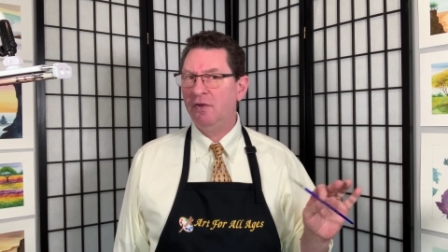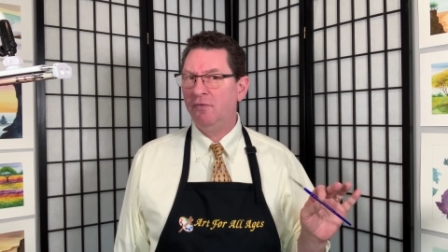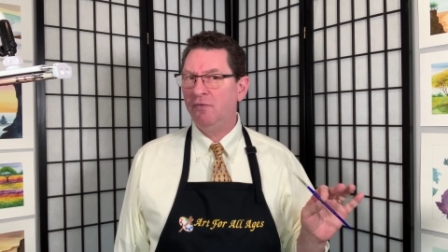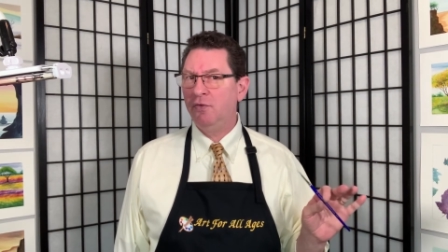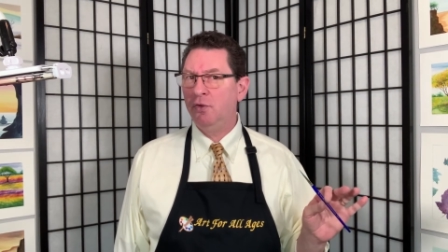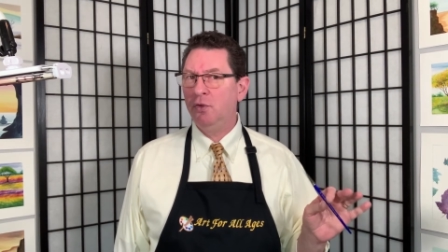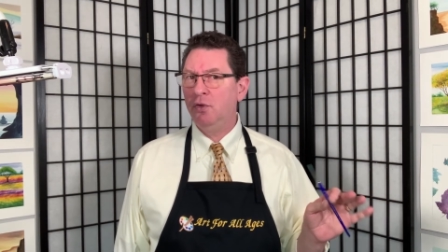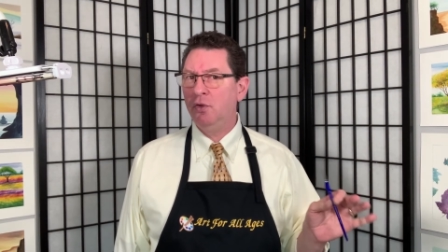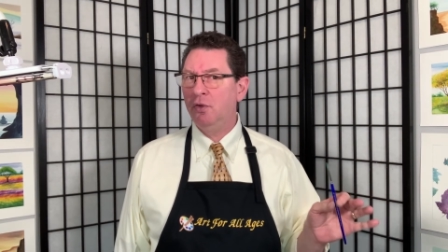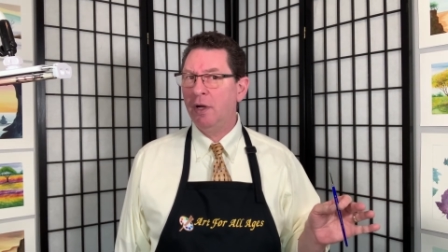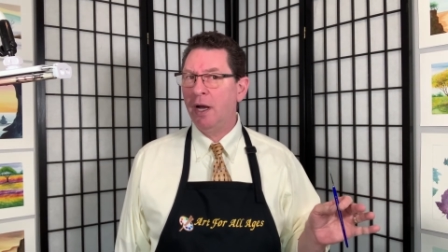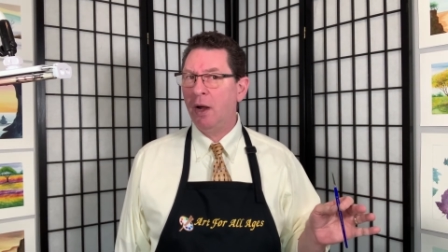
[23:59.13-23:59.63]
if
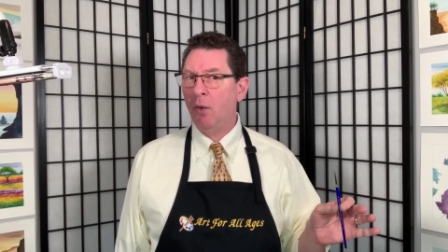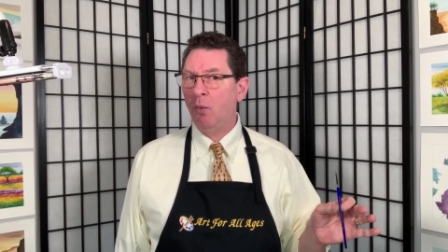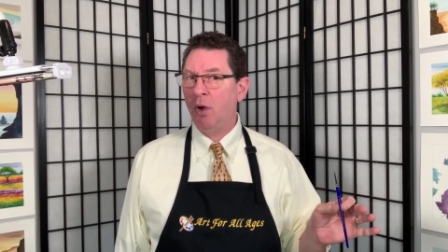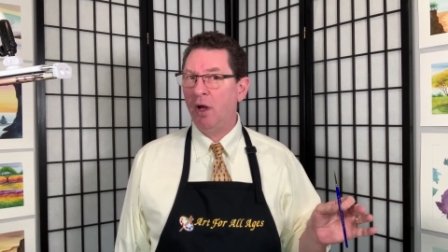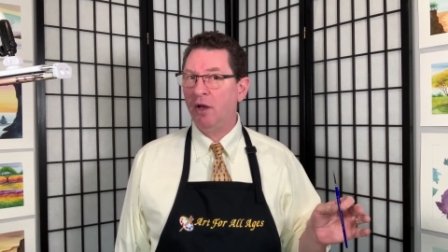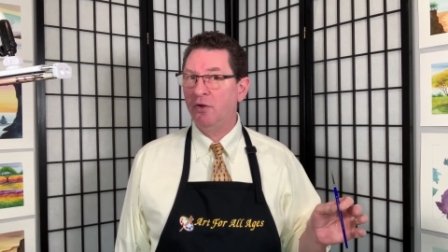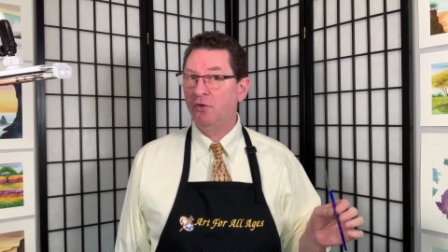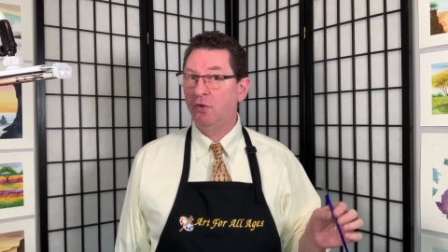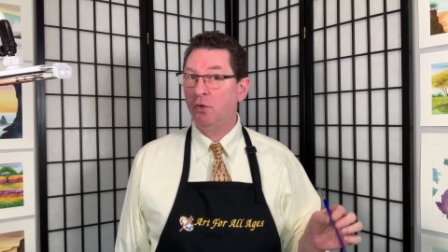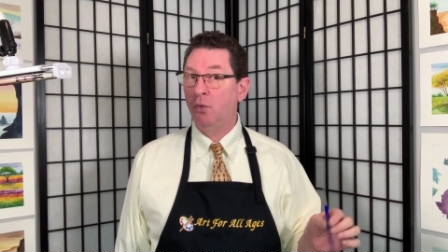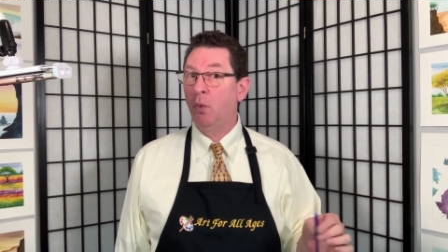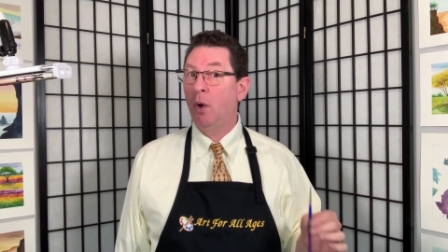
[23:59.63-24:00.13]
you do not
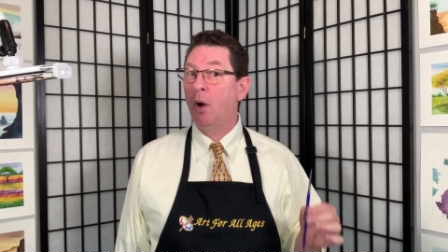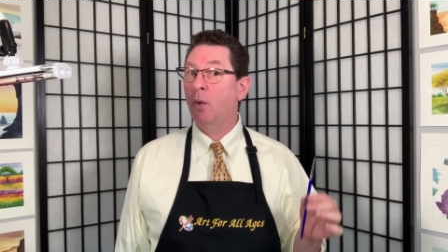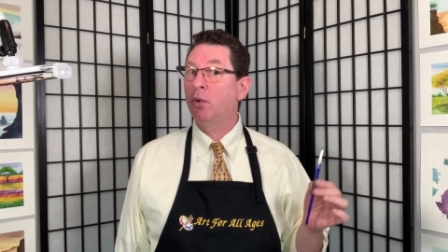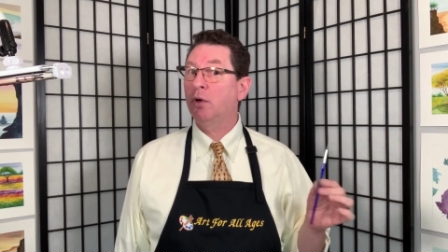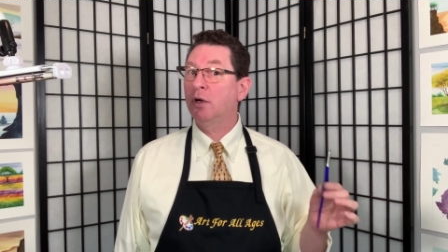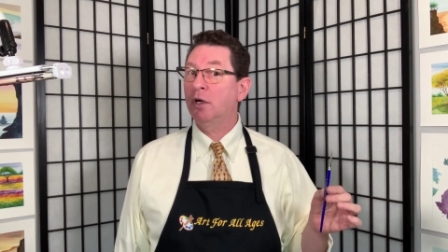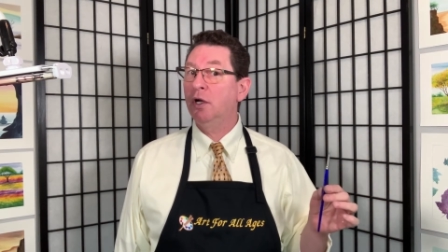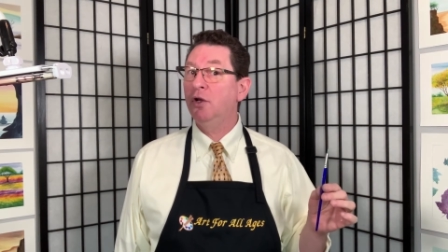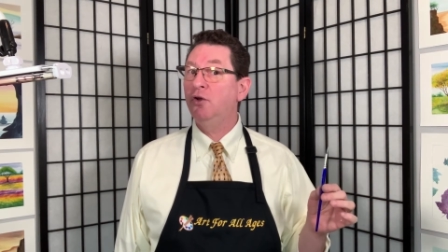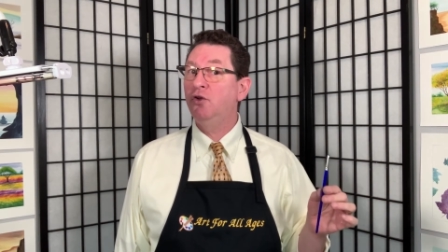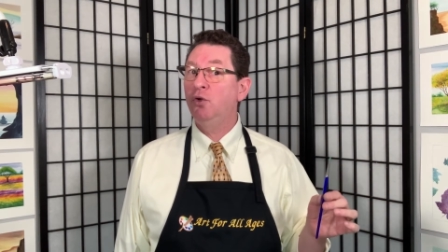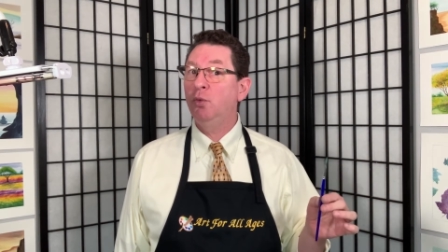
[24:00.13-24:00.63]
want to. What we're
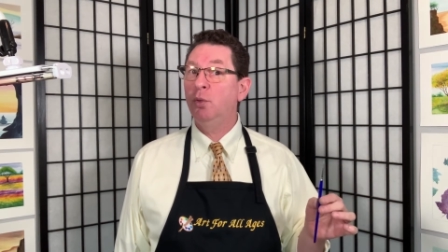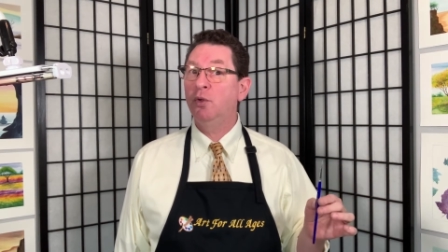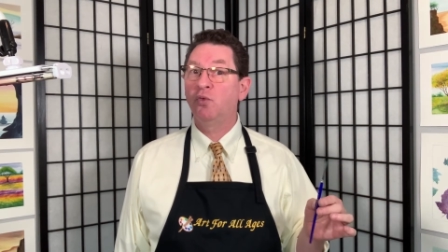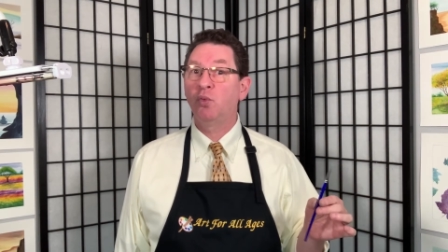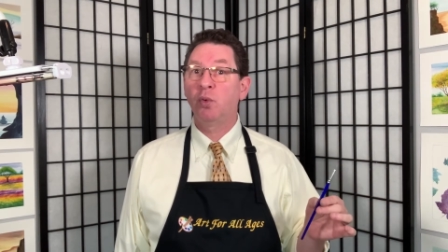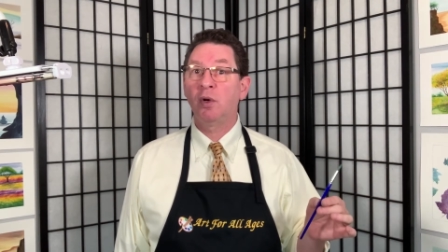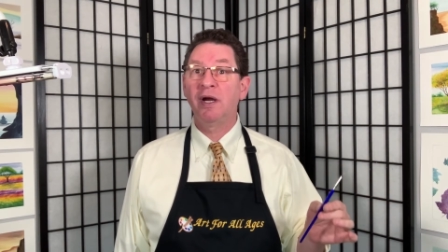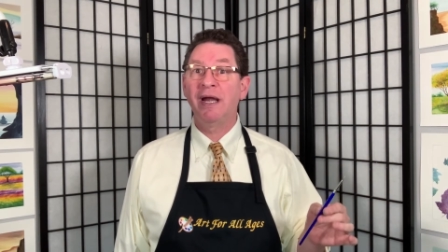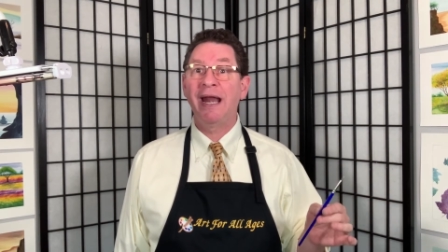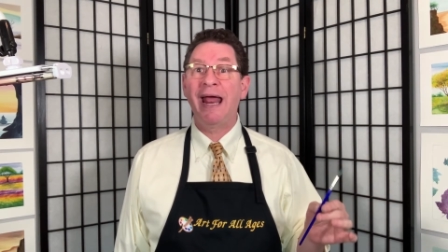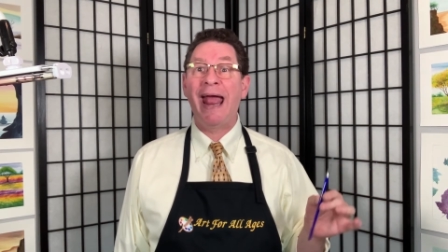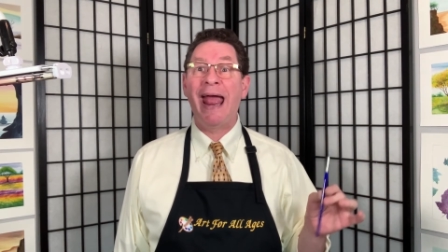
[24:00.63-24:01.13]
going to do is
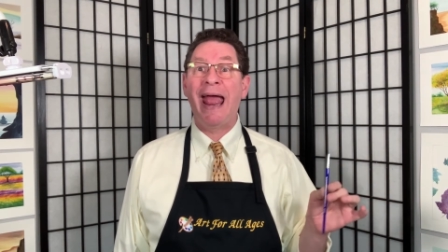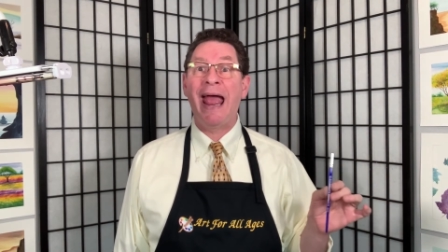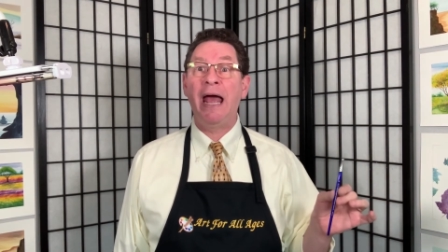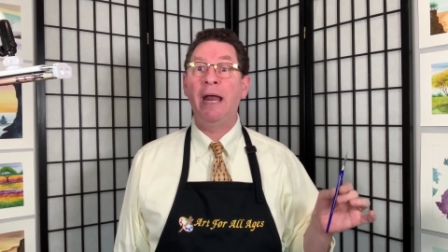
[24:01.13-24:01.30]
we're going to